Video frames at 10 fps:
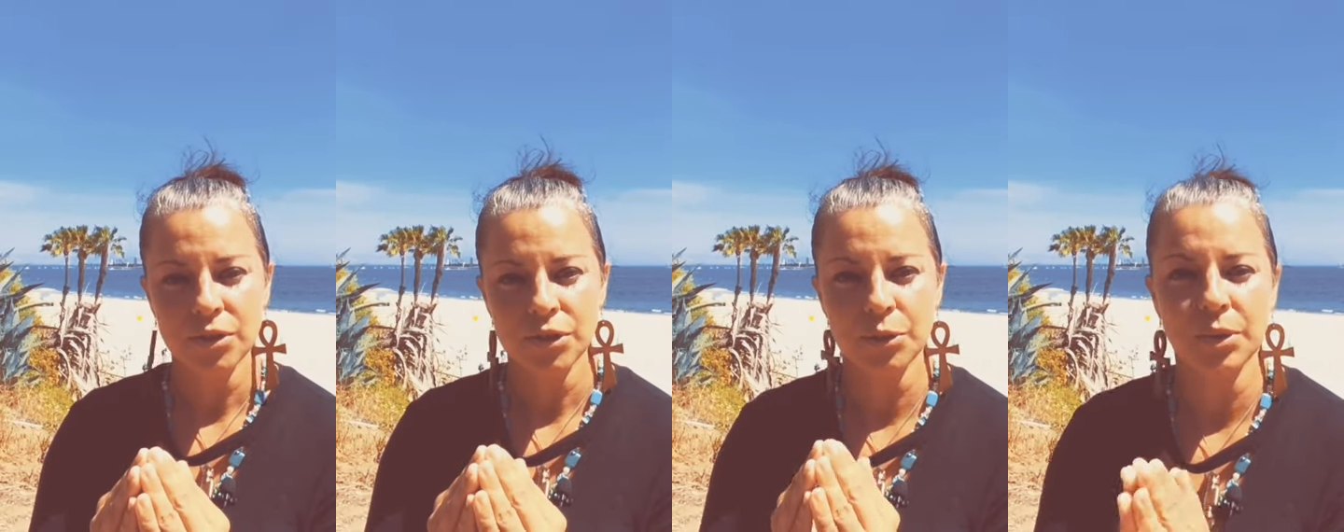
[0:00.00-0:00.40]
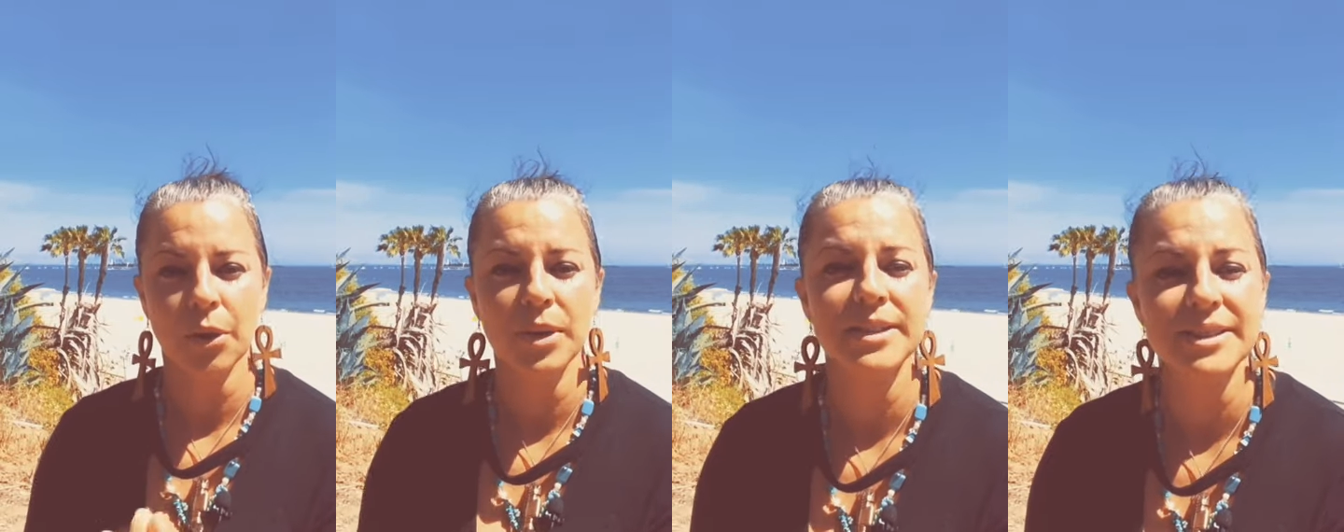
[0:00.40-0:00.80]
to
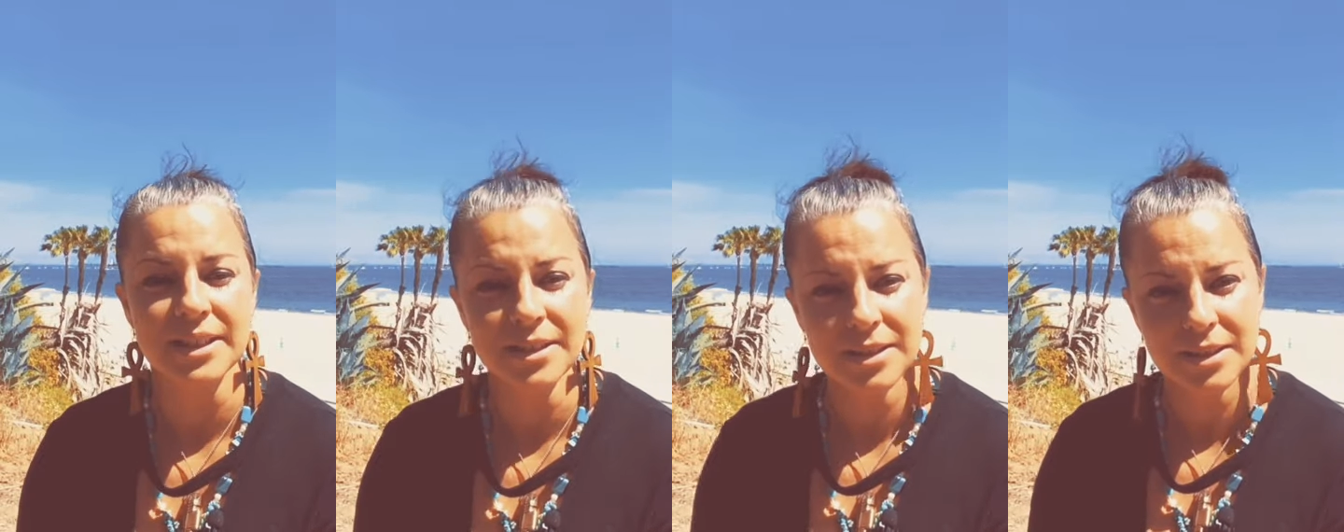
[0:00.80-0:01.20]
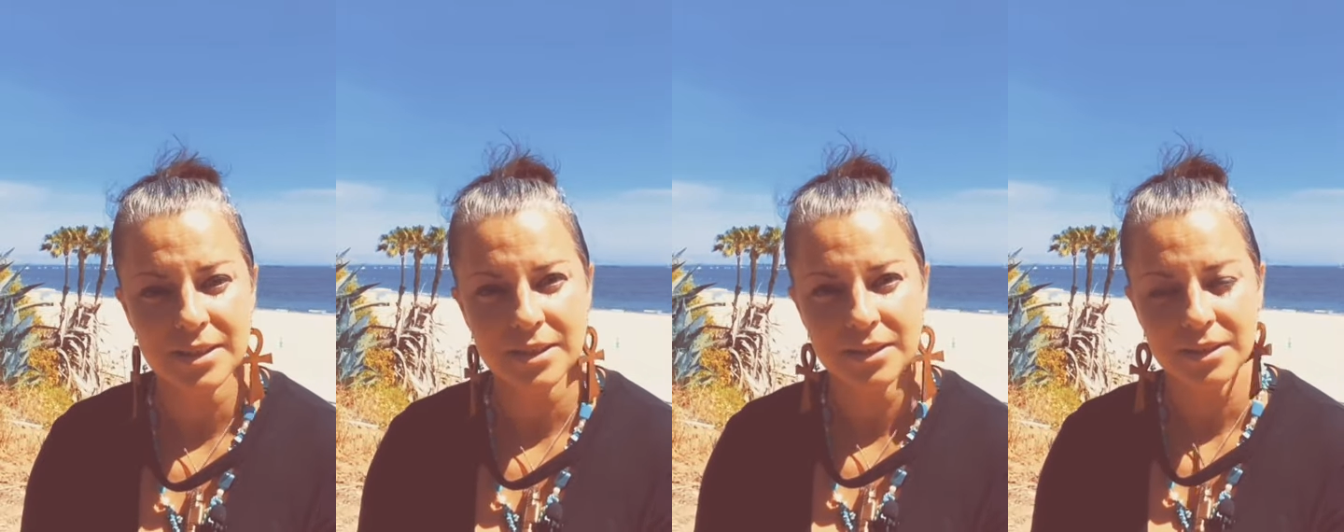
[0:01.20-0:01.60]

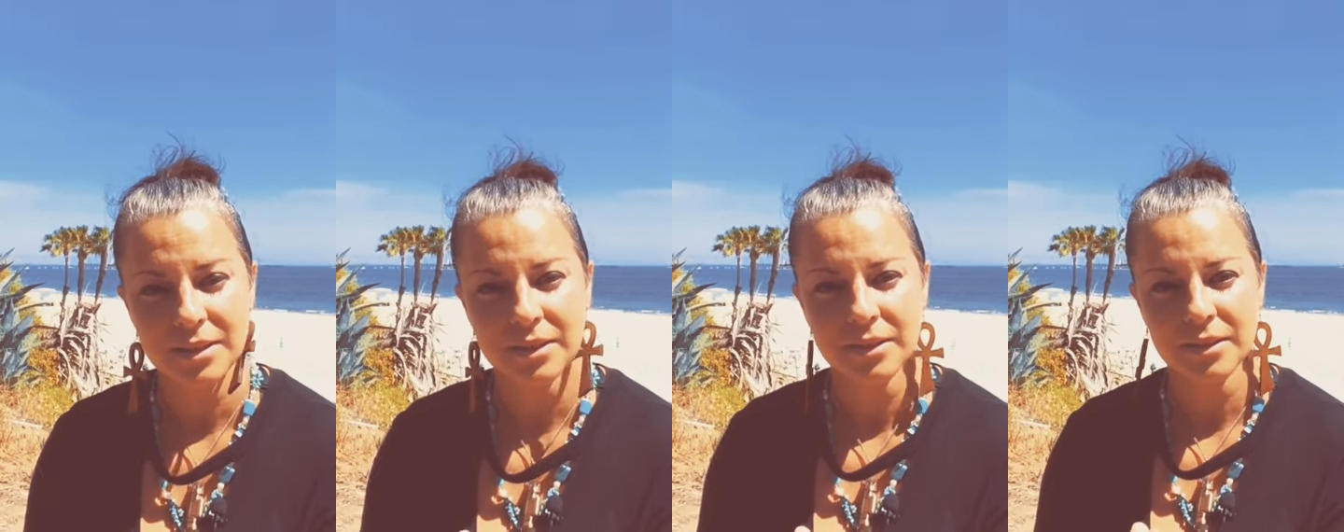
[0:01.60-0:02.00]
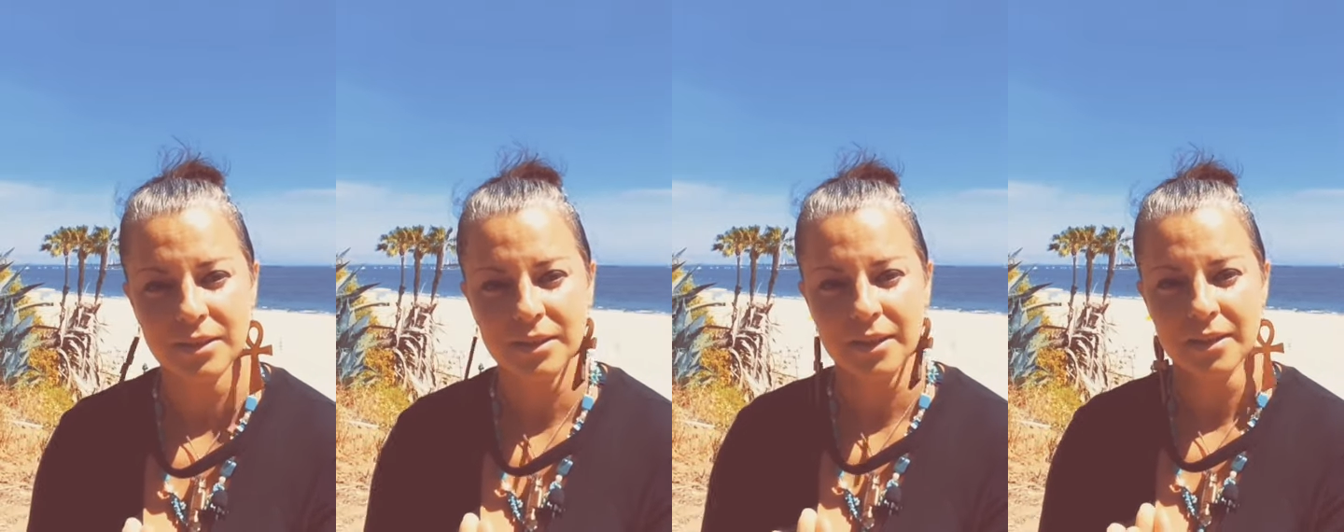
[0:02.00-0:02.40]
coexist,
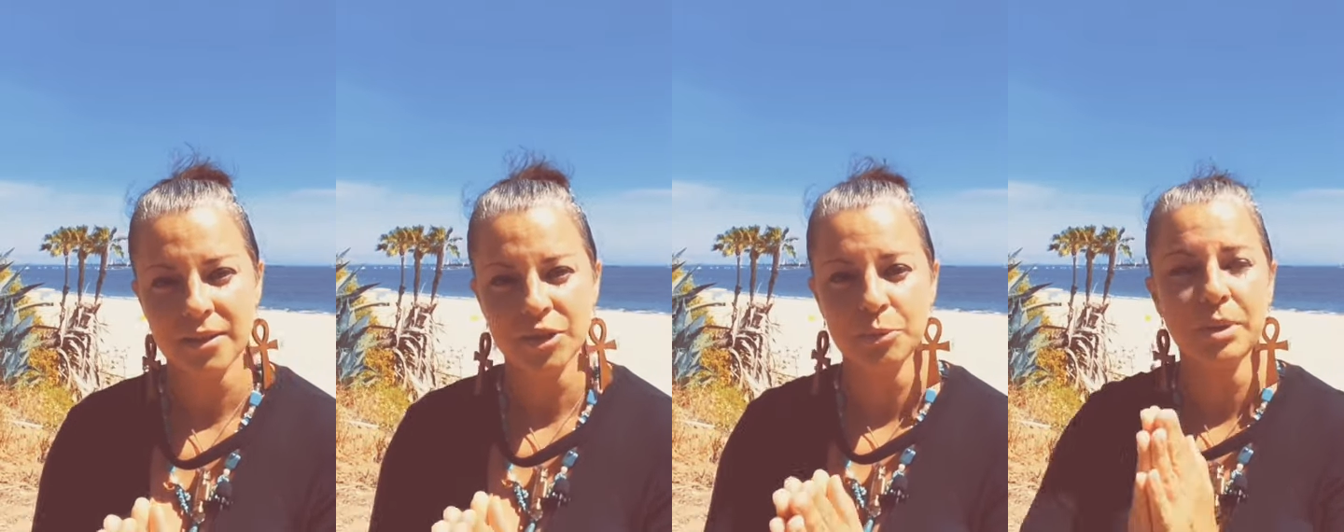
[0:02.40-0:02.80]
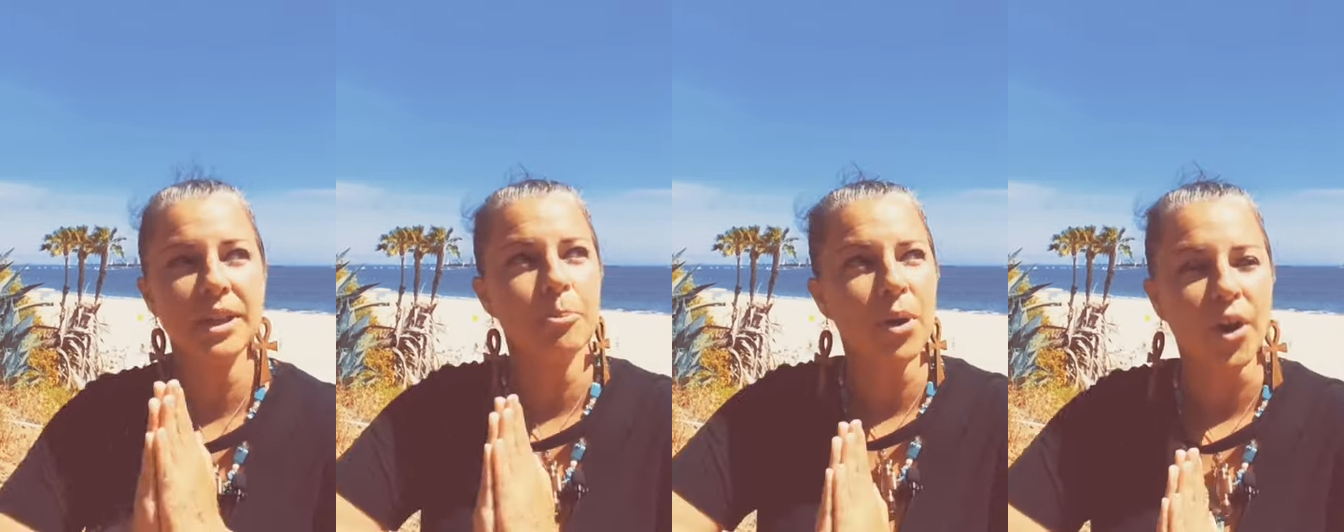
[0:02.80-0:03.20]
to
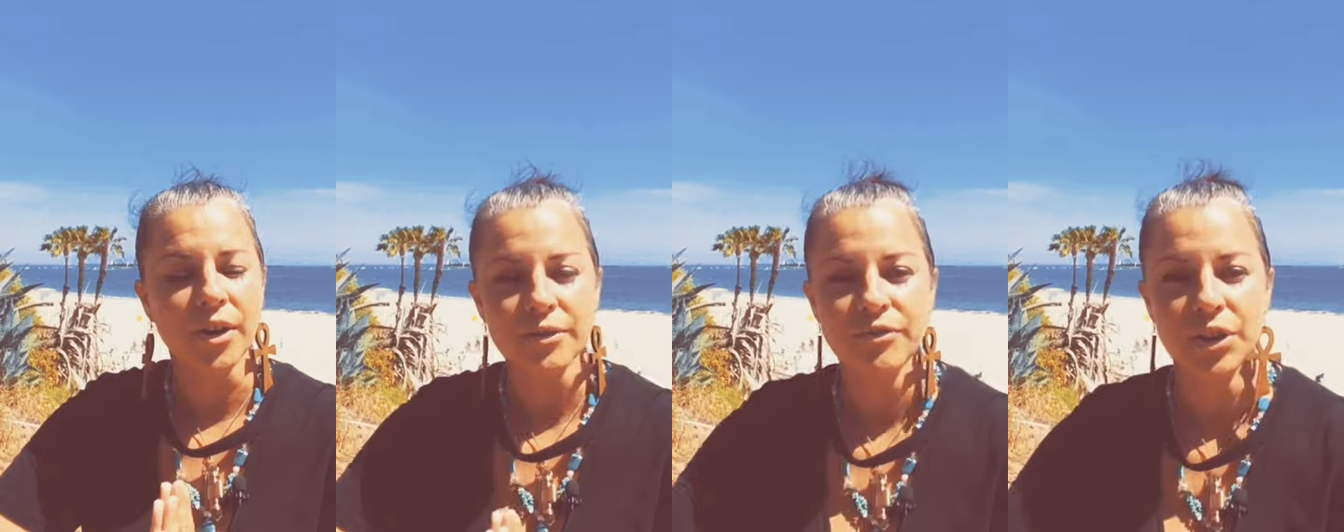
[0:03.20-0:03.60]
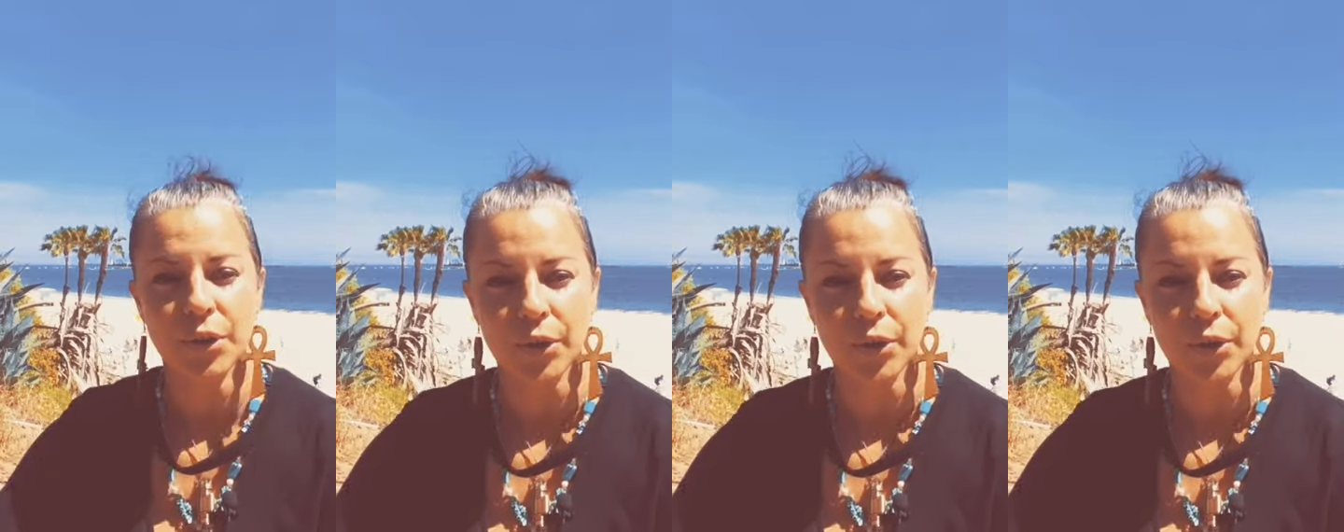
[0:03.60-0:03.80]
be a part of the